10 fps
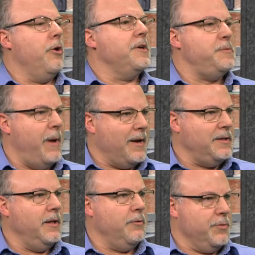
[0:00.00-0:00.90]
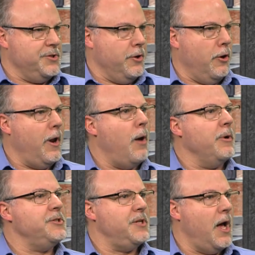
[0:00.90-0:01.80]
you're expecting in return, how
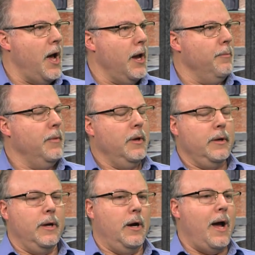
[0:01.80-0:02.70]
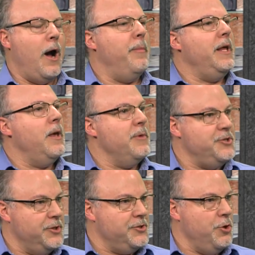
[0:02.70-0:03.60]
much time, how many
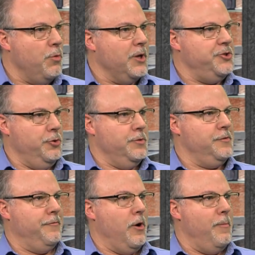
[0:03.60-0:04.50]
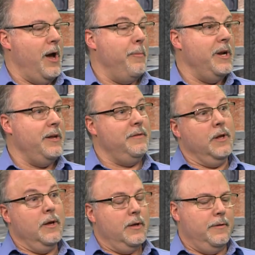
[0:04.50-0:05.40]
images you want to choose from, how many
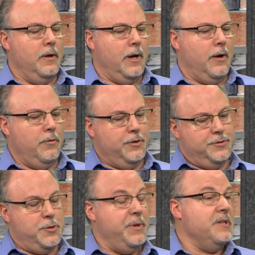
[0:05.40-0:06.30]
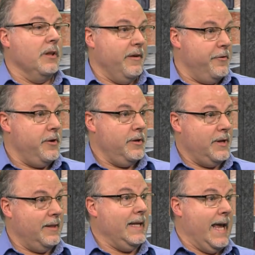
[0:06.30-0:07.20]
to be delivered
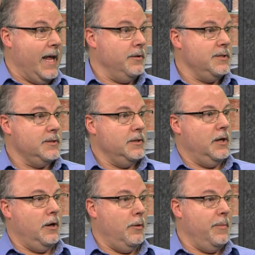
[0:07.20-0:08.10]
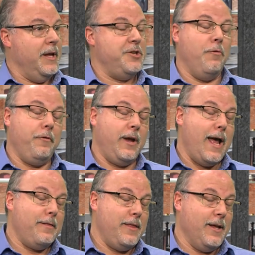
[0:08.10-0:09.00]
at the end. And don't
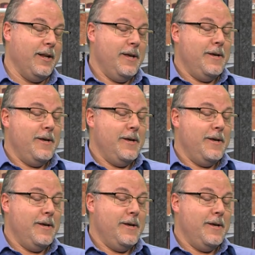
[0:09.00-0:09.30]
forget that